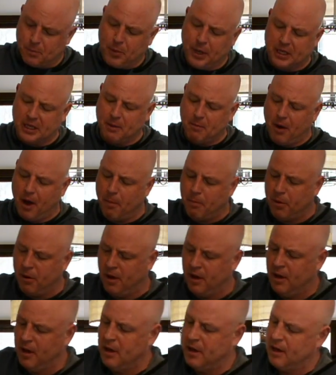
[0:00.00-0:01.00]
pick them up
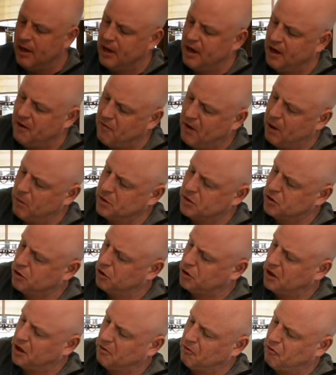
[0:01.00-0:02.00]
if I was
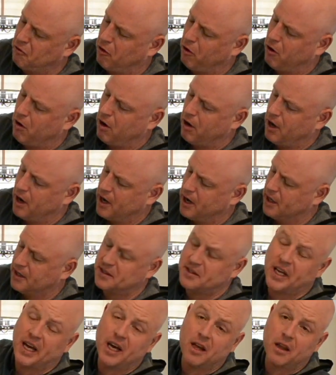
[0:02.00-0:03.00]
looking for
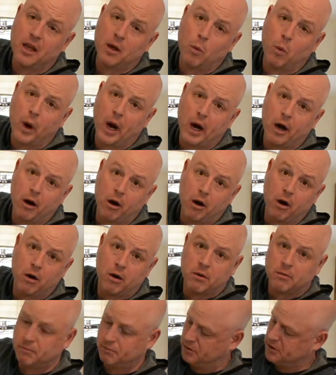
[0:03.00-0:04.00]
daily wear or
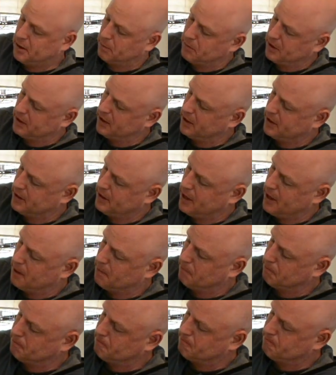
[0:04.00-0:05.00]
something like that.
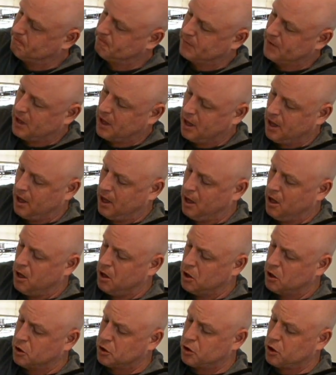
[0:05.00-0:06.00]

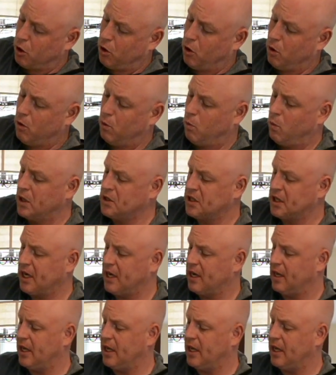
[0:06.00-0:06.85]
So once again, I'd